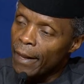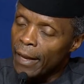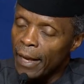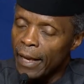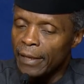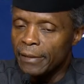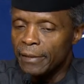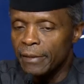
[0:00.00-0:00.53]

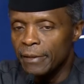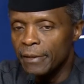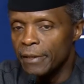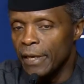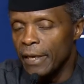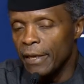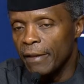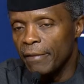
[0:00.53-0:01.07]
and
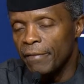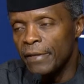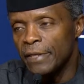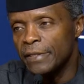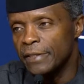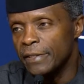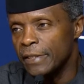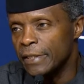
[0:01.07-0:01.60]
uh,
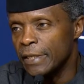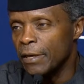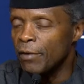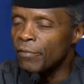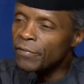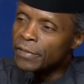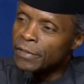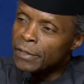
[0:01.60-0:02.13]
this is a
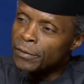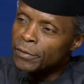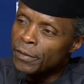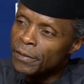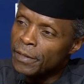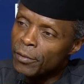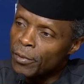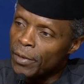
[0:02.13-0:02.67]

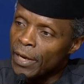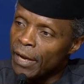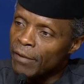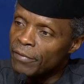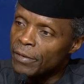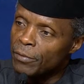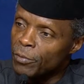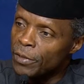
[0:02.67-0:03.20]
conversation that we're
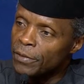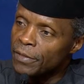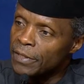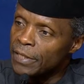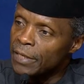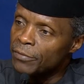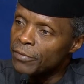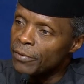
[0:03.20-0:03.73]
having with the
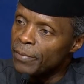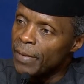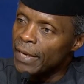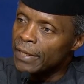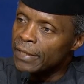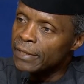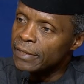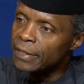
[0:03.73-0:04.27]
central
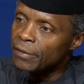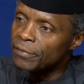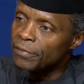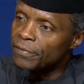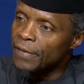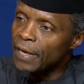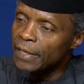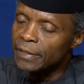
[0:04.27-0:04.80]
bank itself,
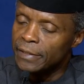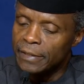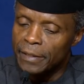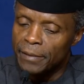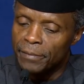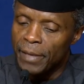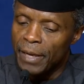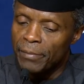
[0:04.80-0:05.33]
and
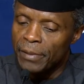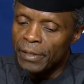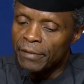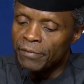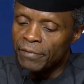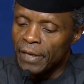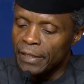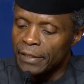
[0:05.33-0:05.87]
um, I
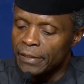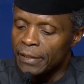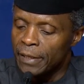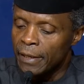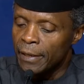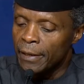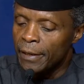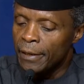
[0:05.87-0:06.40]
believe that
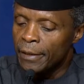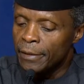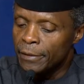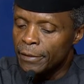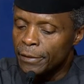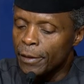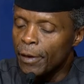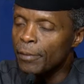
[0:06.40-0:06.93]

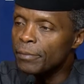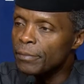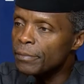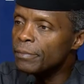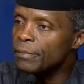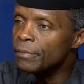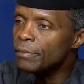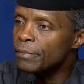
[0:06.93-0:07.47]

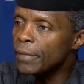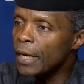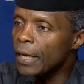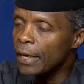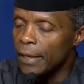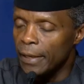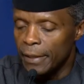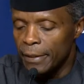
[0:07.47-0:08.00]
some
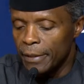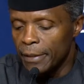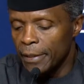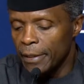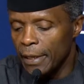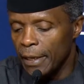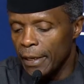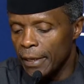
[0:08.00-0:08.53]
uh,
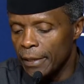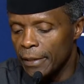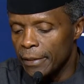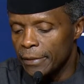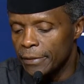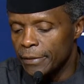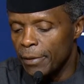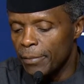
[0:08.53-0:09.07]
uh,
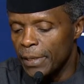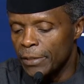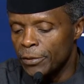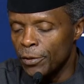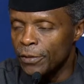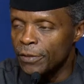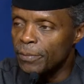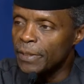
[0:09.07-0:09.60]
some
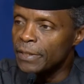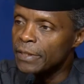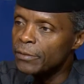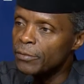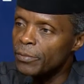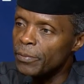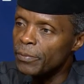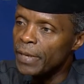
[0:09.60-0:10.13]
adjustments need
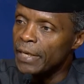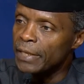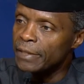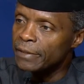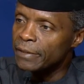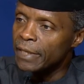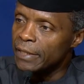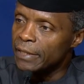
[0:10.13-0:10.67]
to be made,
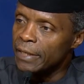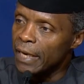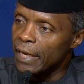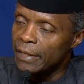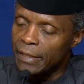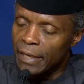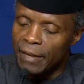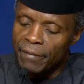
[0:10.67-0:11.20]
that
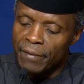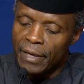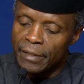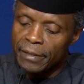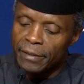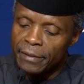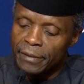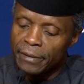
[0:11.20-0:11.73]
and, and
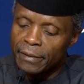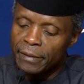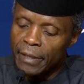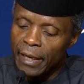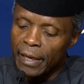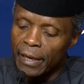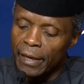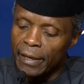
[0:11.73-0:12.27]
that
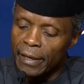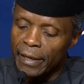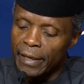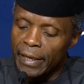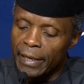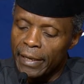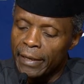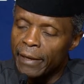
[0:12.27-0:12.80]
uh,
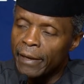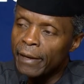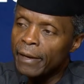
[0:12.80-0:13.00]
a